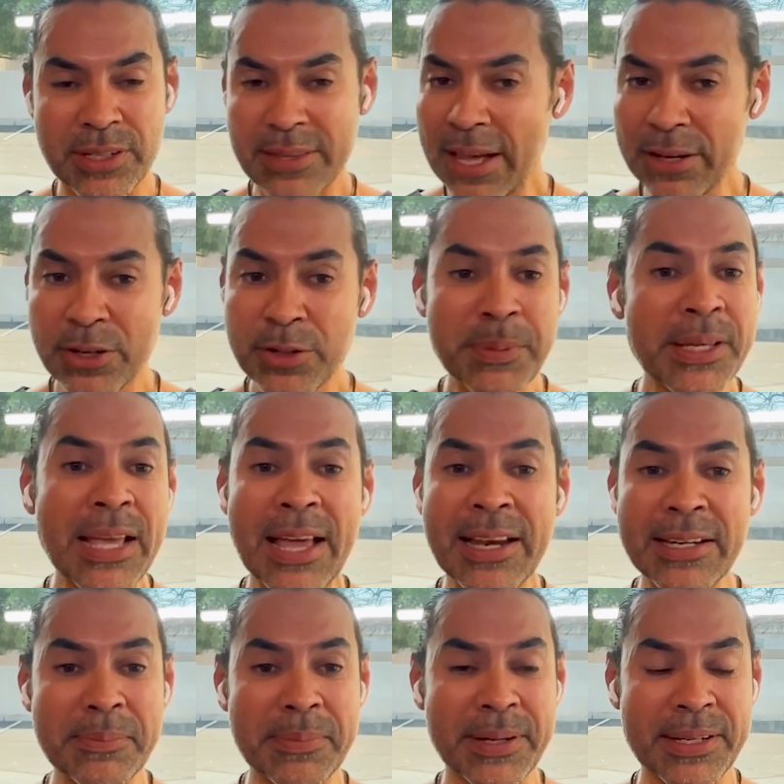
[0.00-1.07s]
that could be
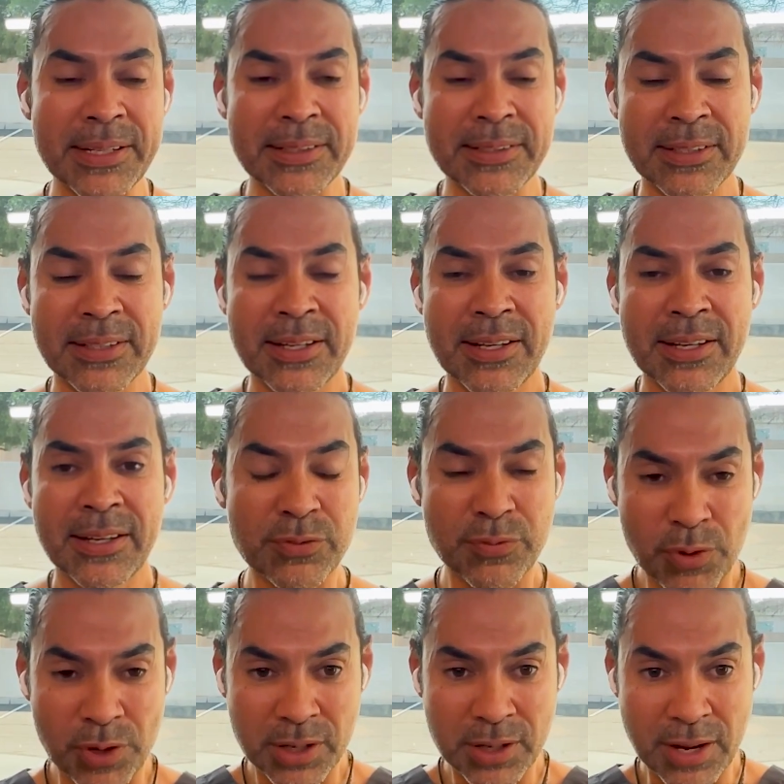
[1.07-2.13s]
anybody.
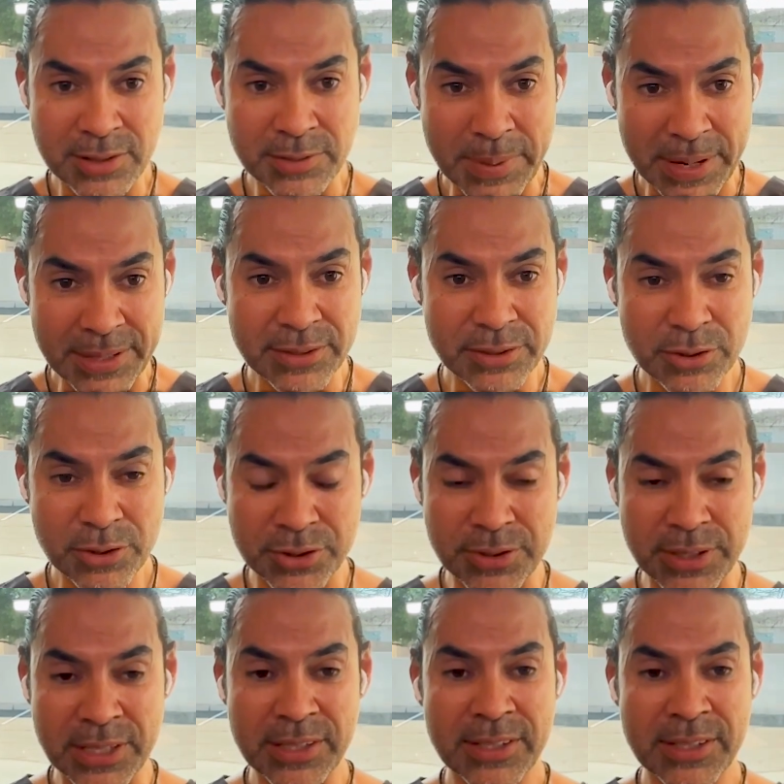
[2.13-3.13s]
Or cosmetic surgery.